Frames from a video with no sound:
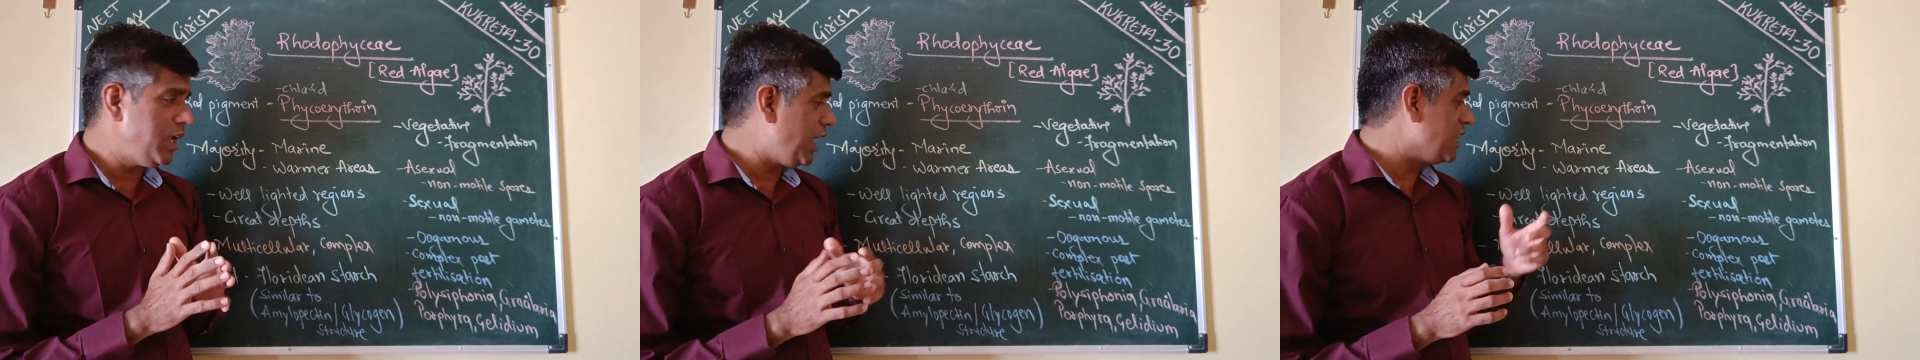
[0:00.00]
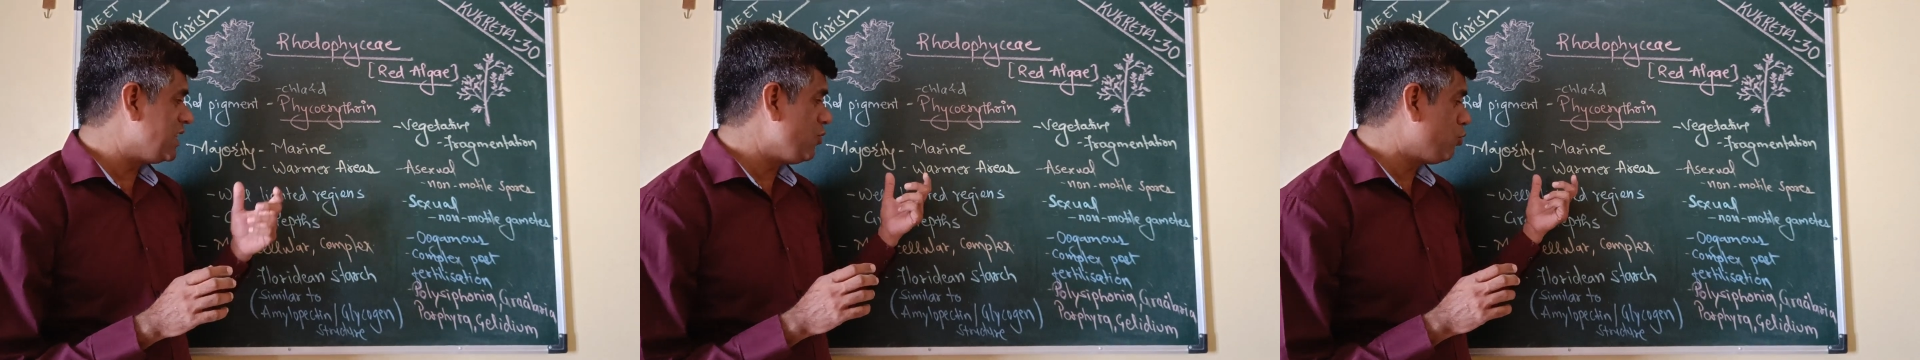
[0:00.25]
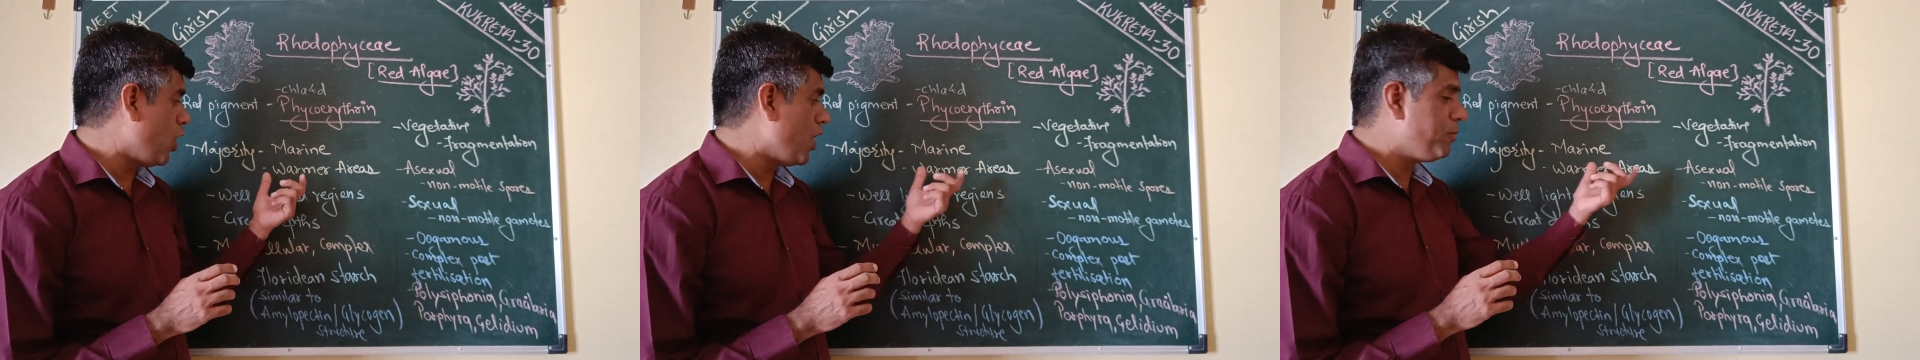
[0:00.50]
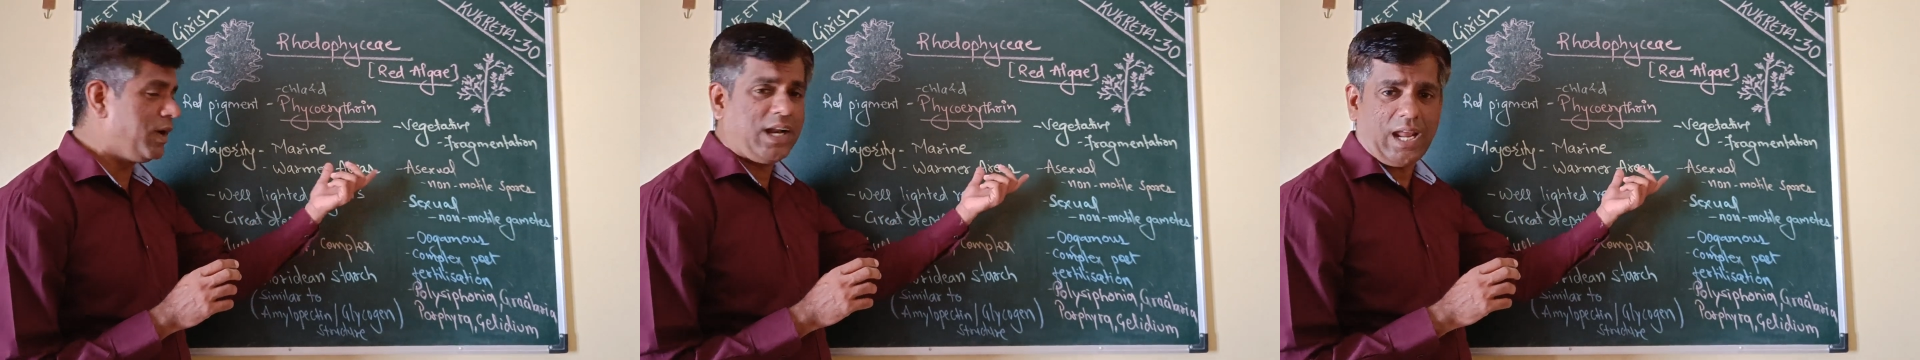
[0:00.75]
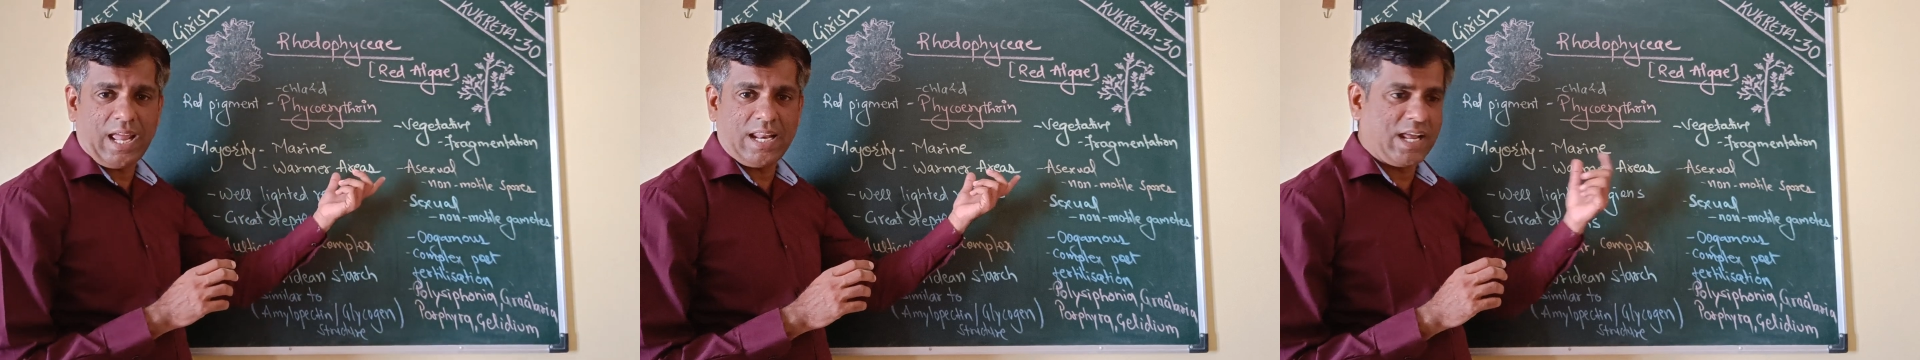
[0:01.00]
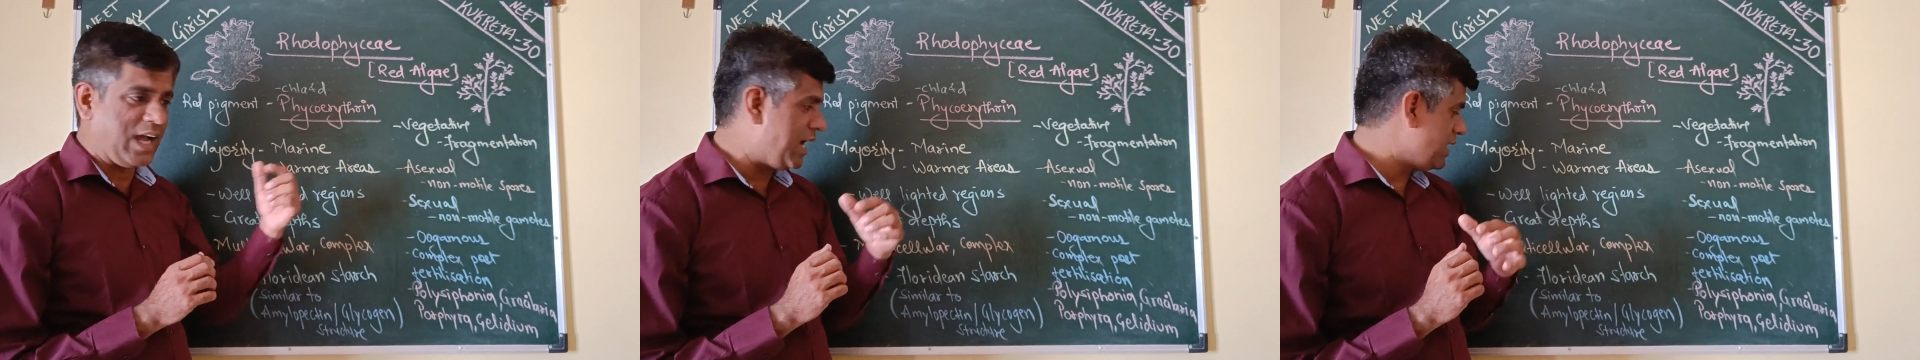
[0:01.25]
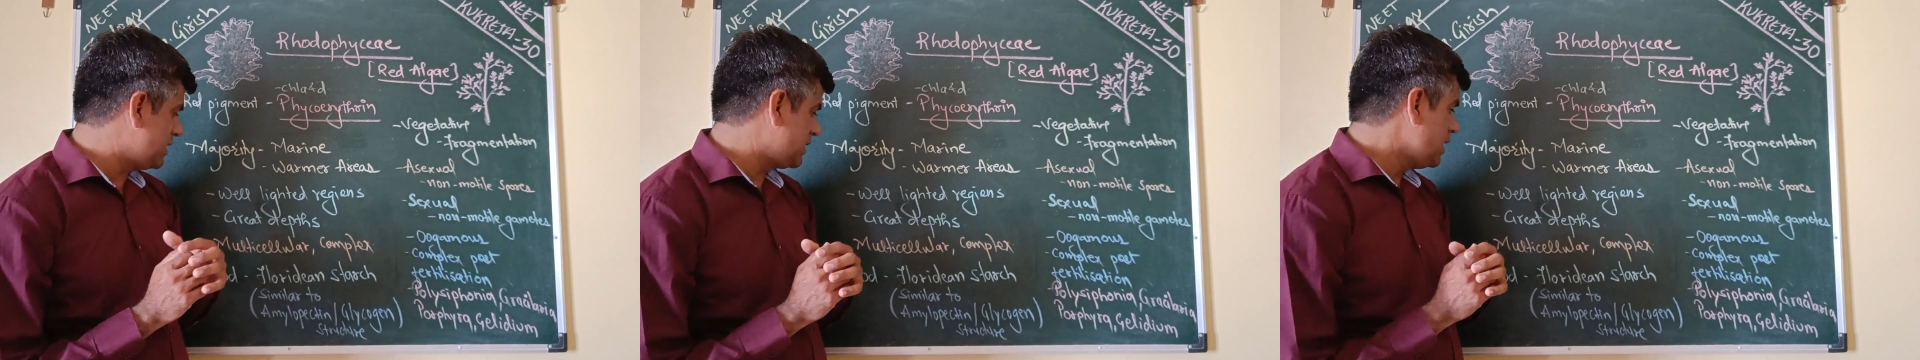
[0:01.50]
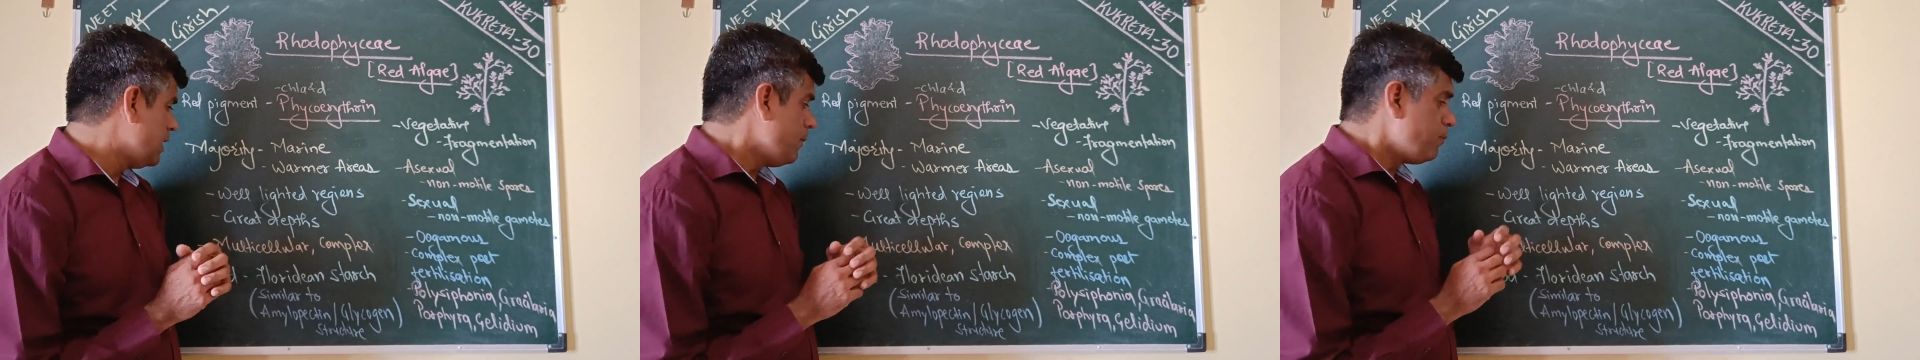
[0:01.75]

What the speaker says: in the warmer areas.